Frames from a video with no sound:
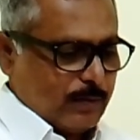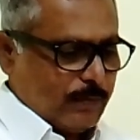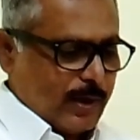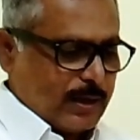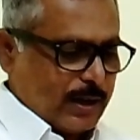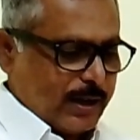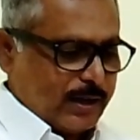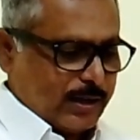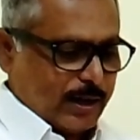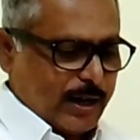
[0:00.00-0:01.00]
whether
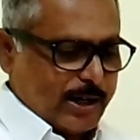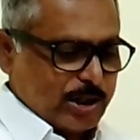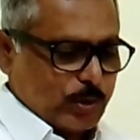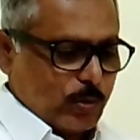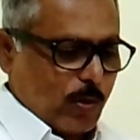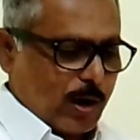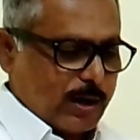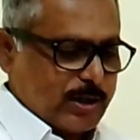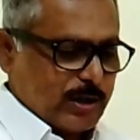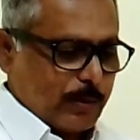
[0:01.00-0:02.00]
it relates to
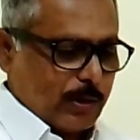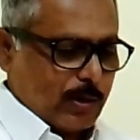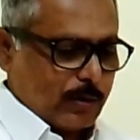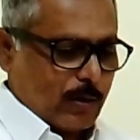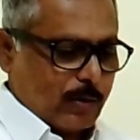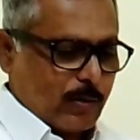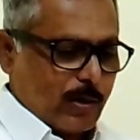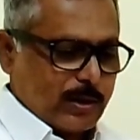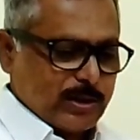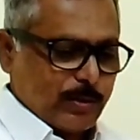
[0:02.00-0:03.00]
cognizable or
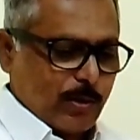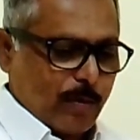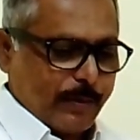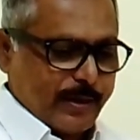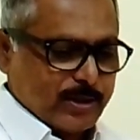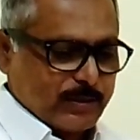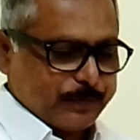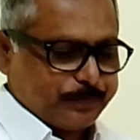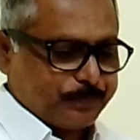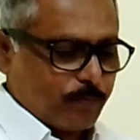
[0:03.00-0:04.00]
non-cognizable offence,
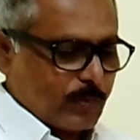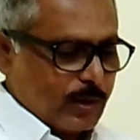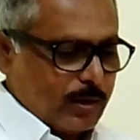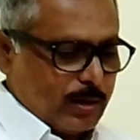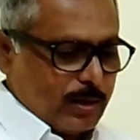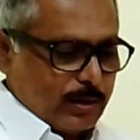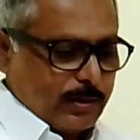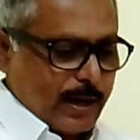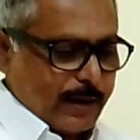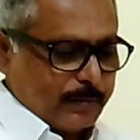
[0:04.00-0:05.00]

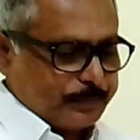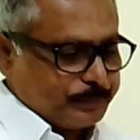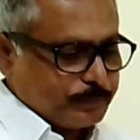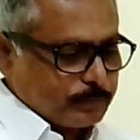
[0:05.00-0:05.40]
then